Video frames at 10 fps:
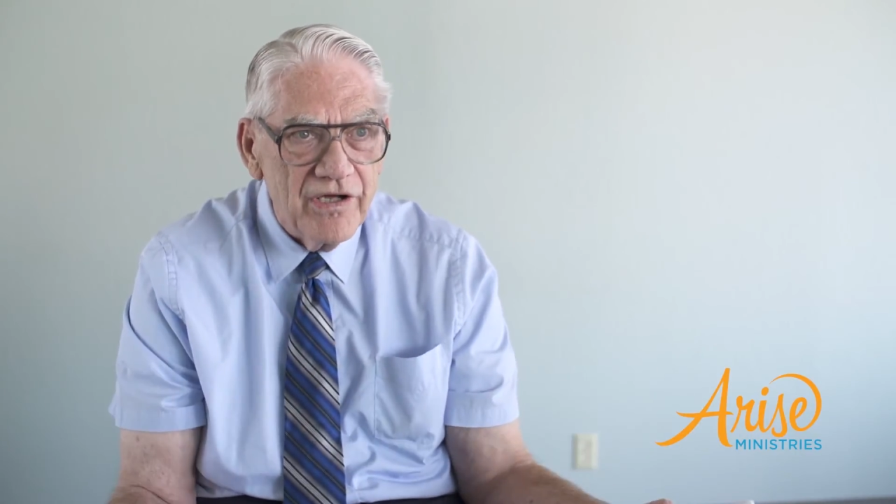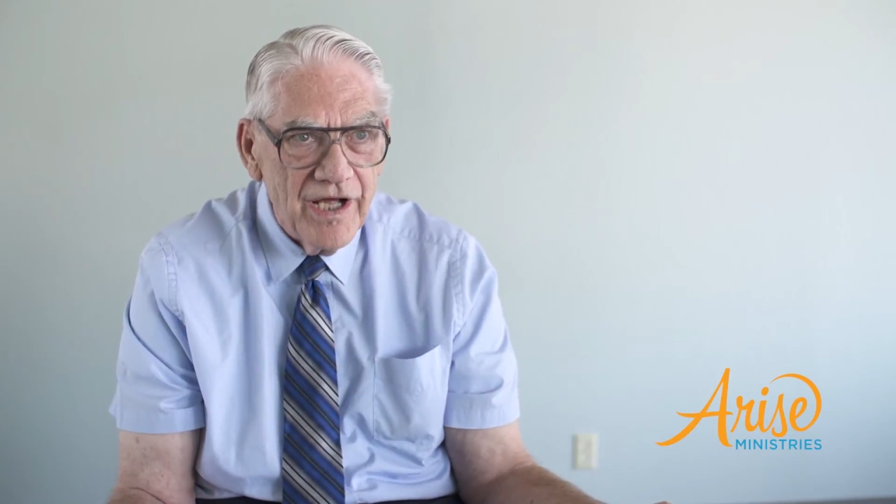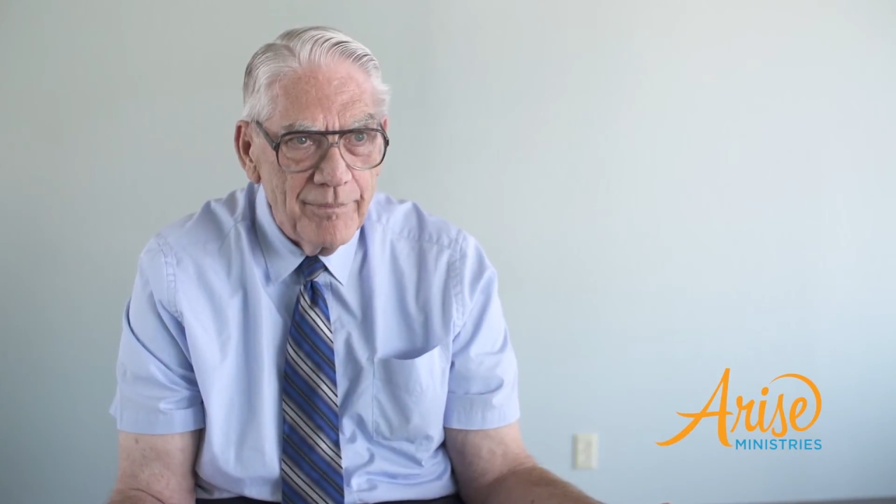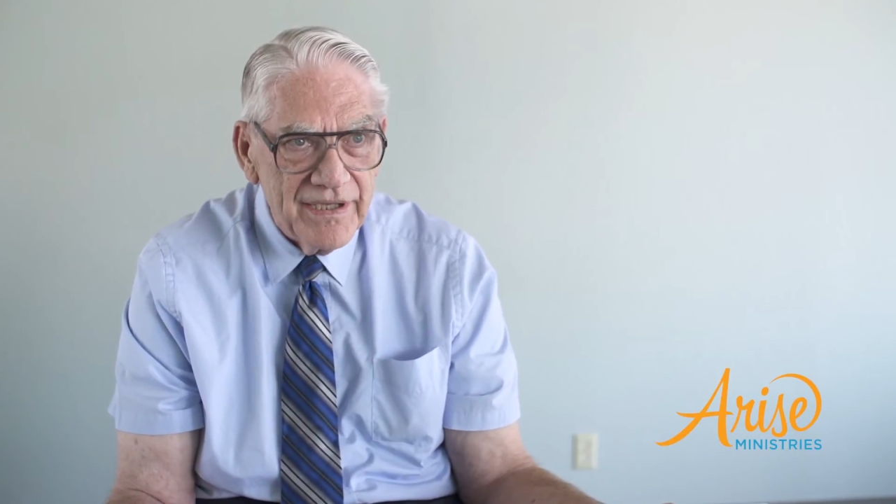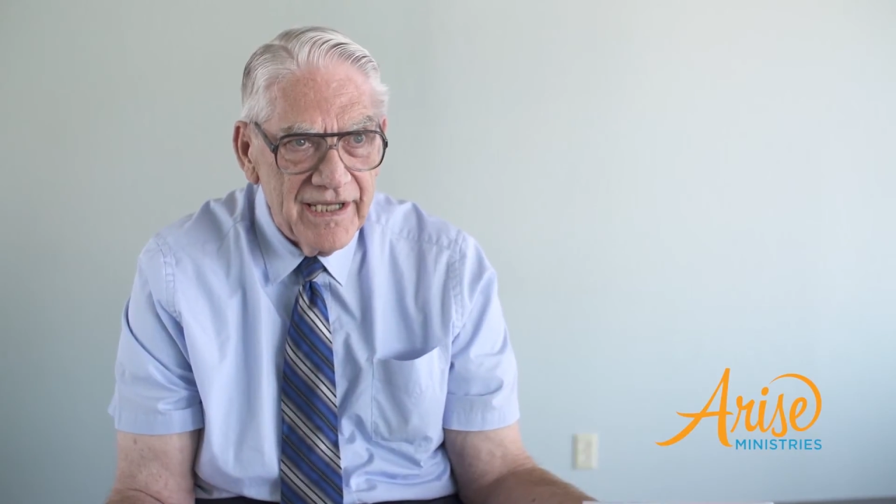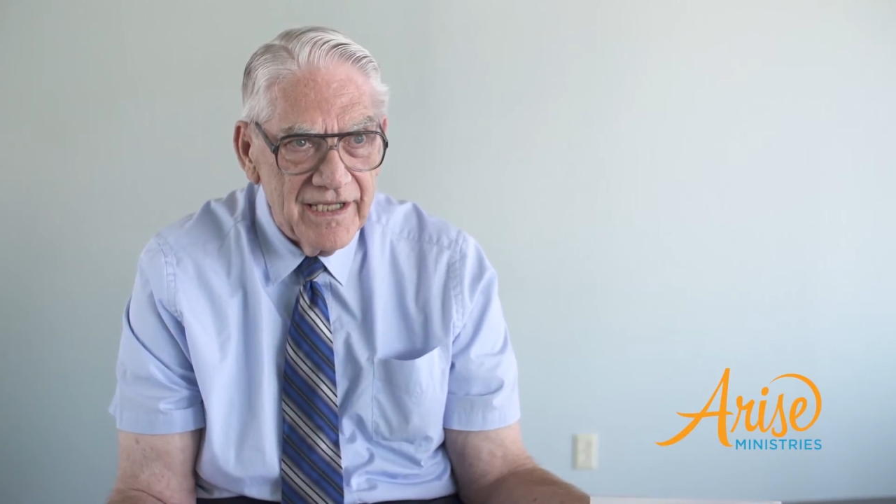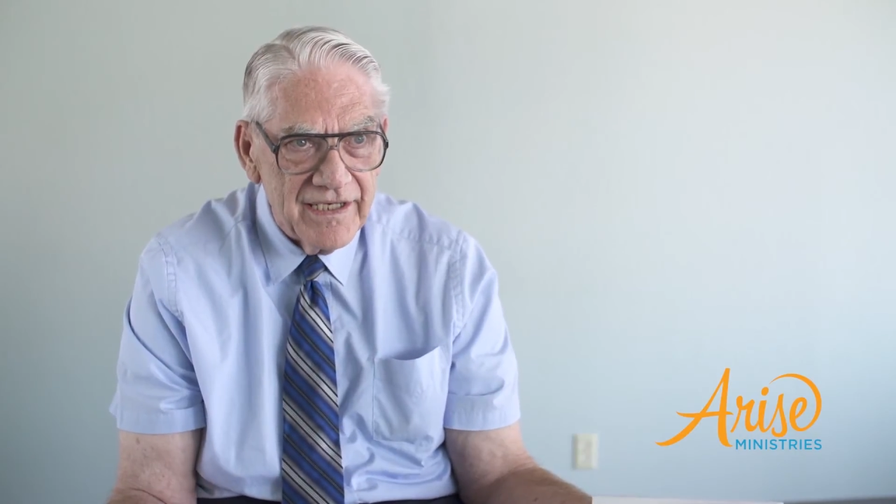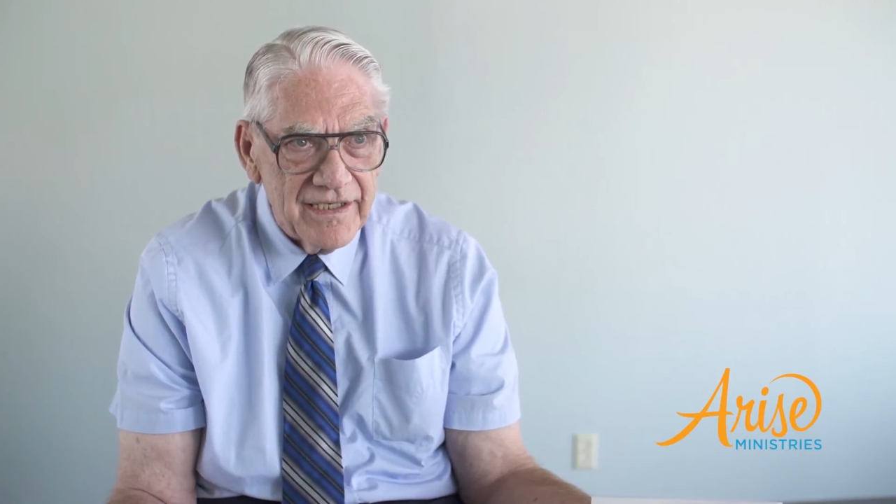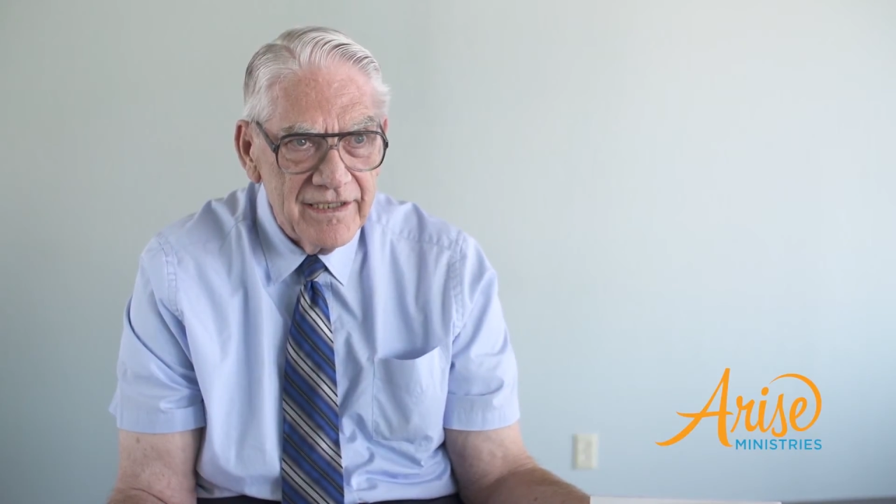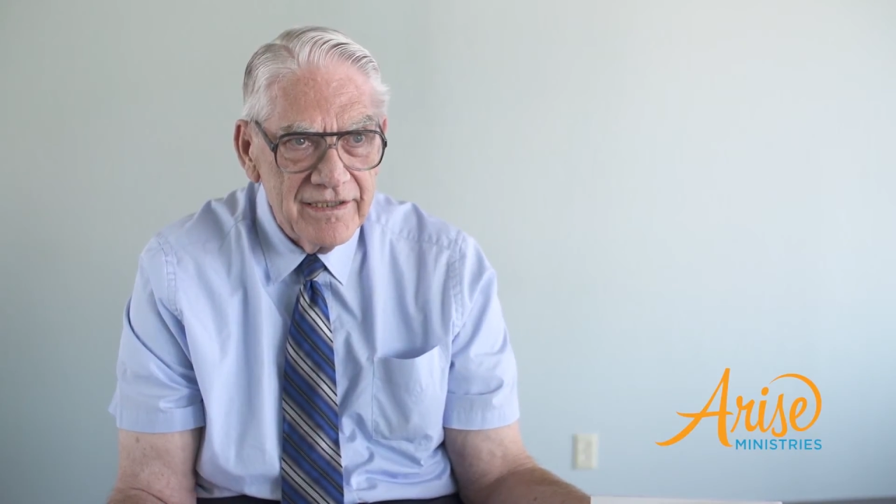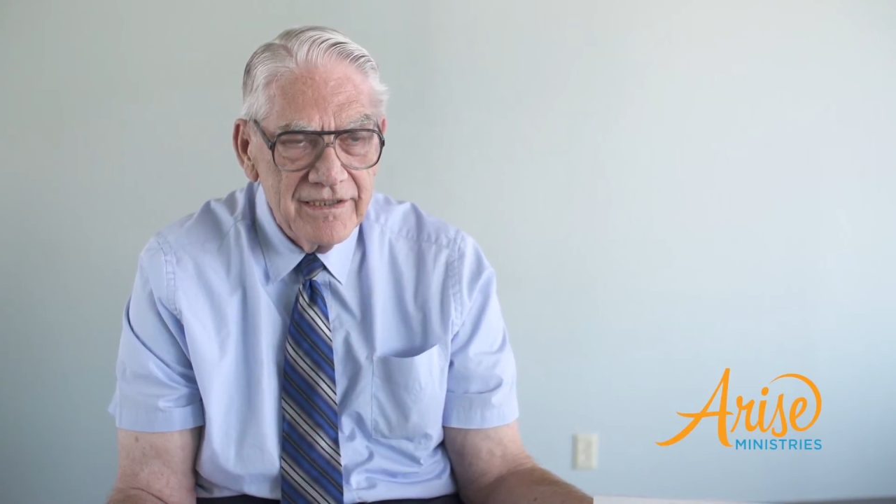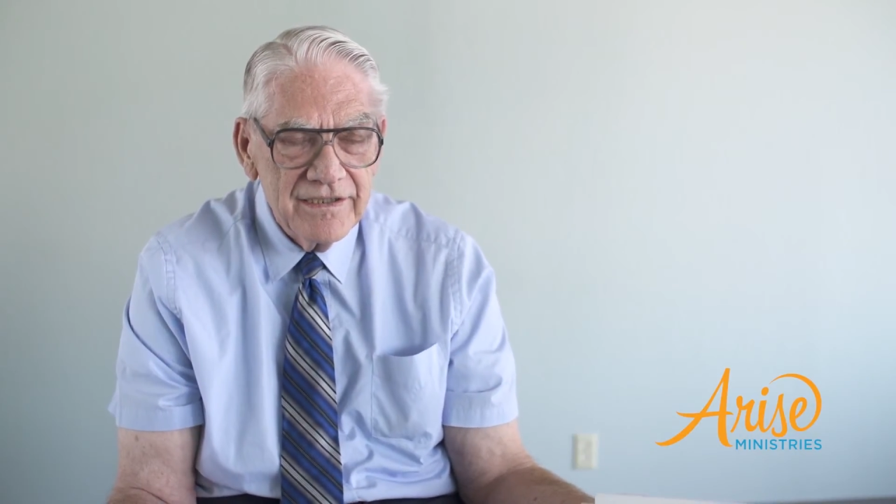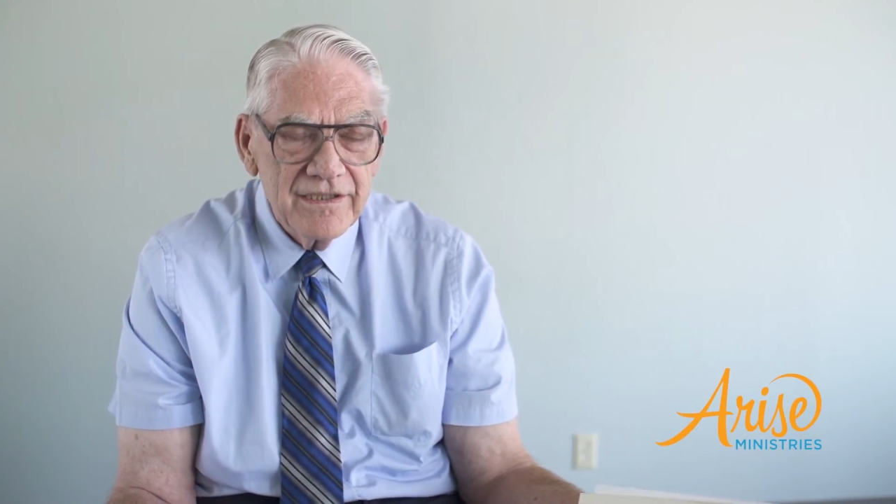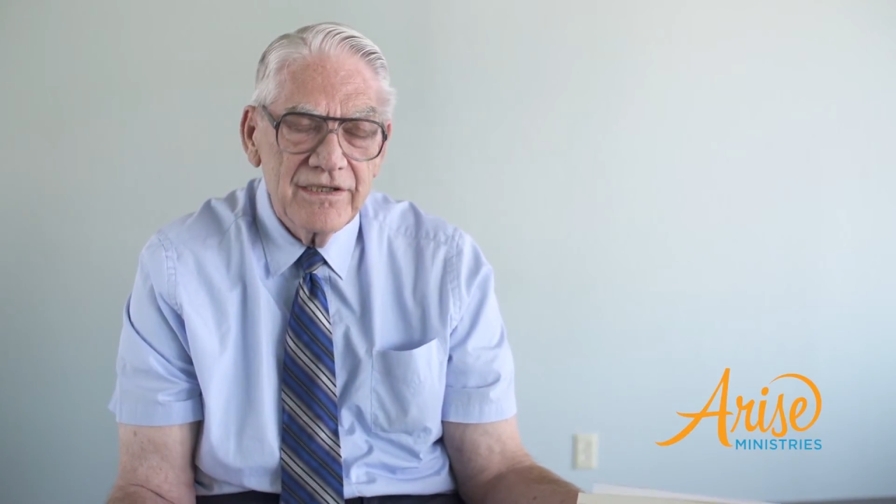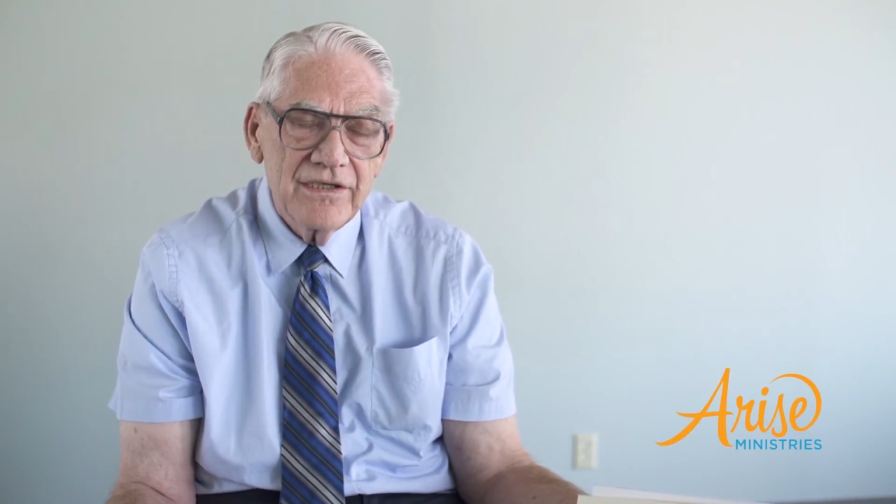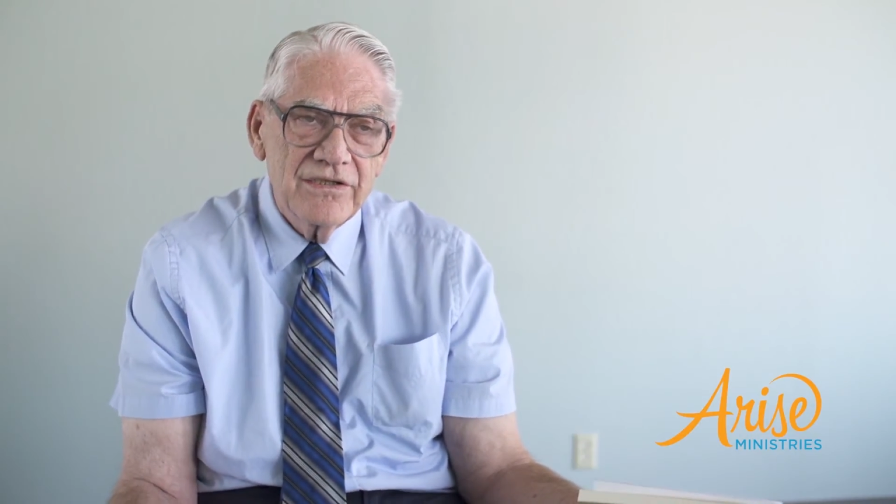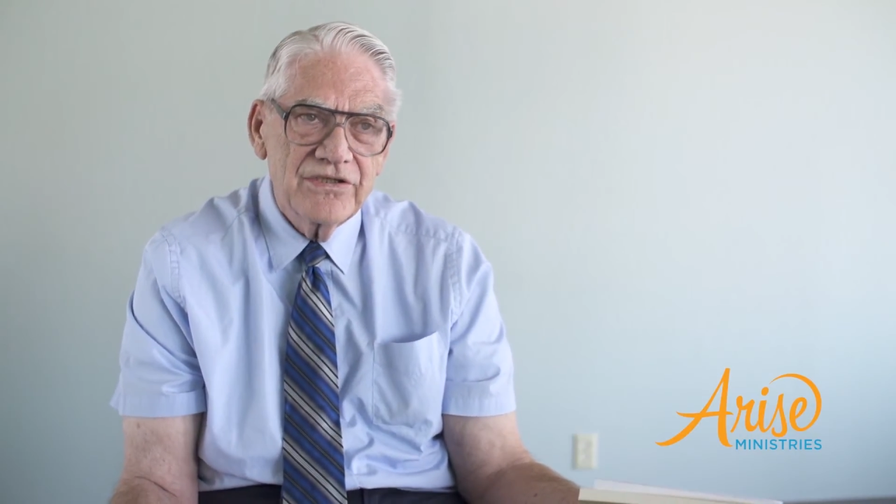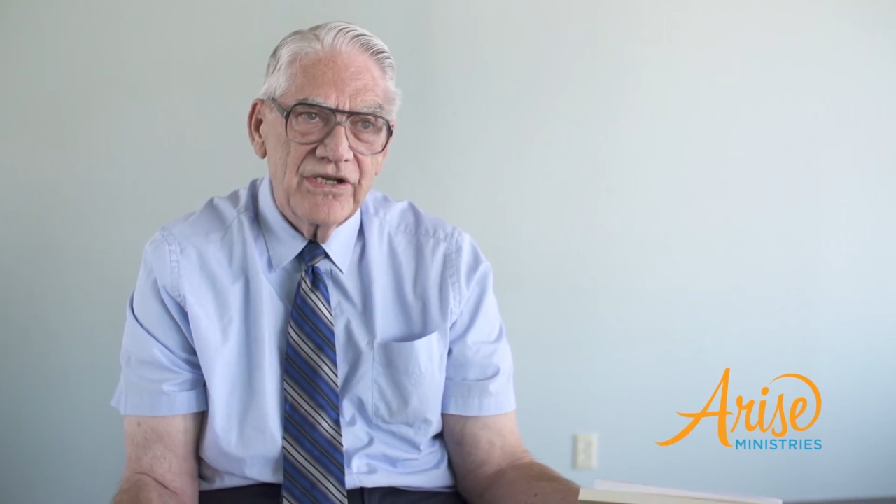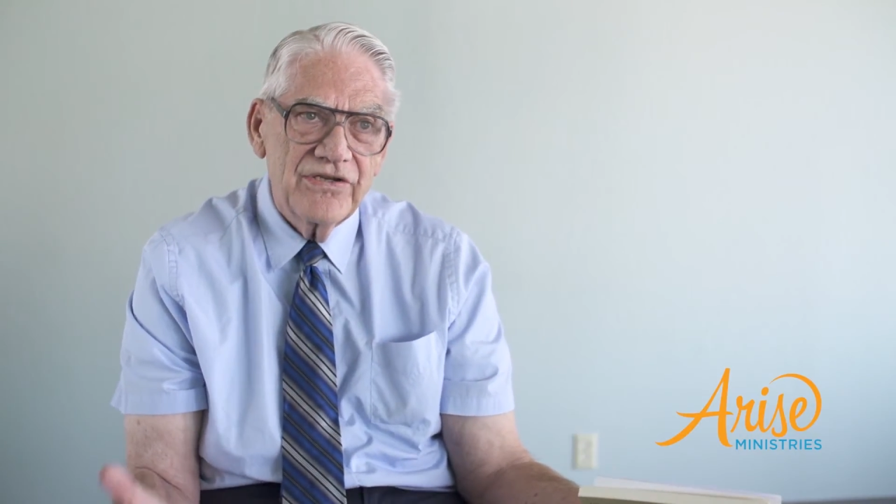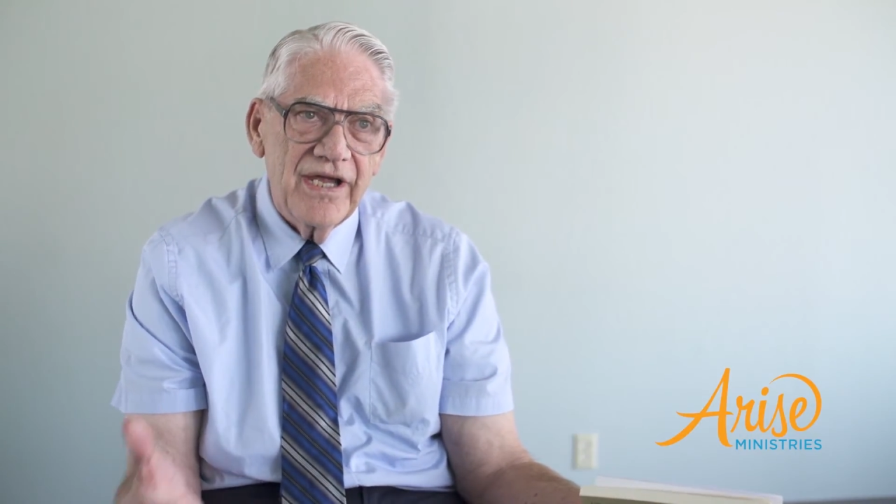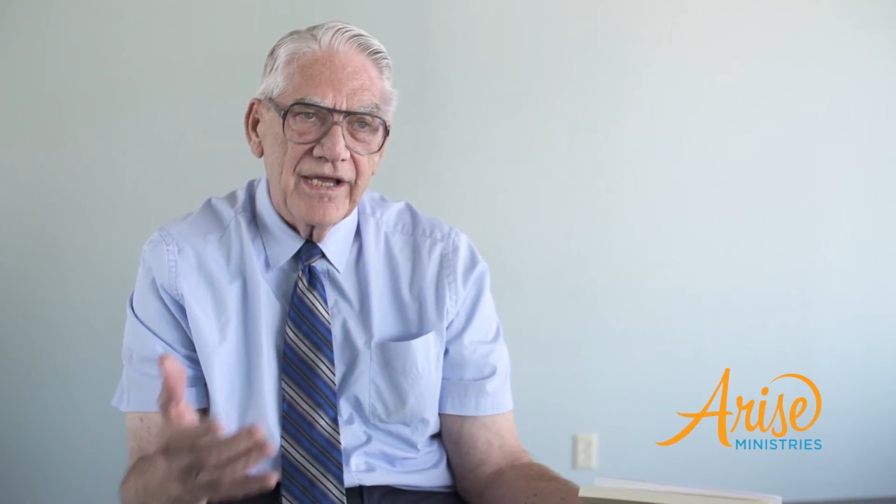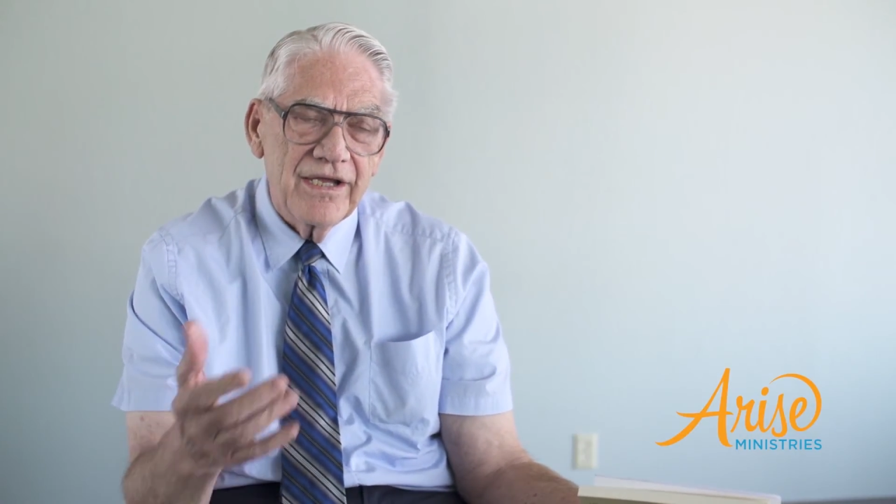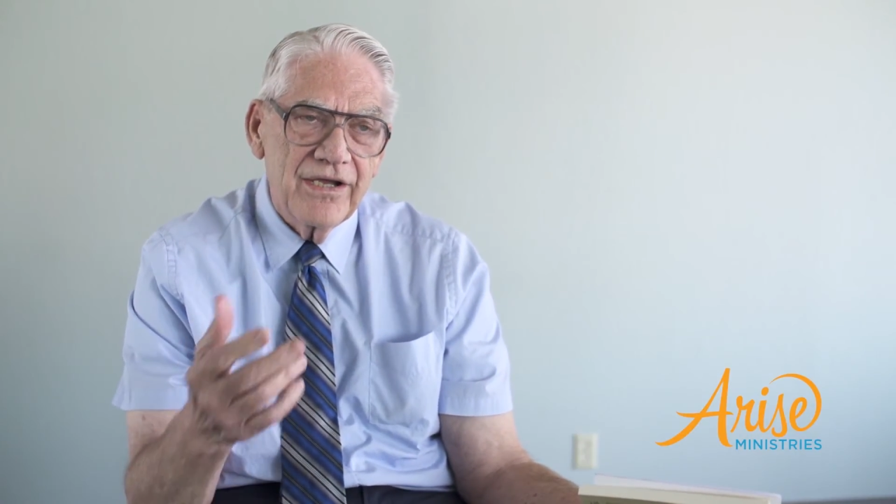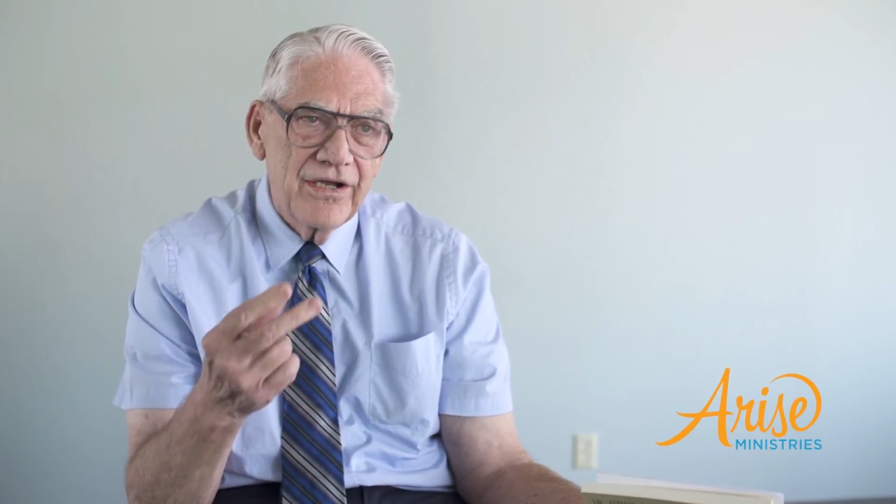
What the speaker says: complicated. So you take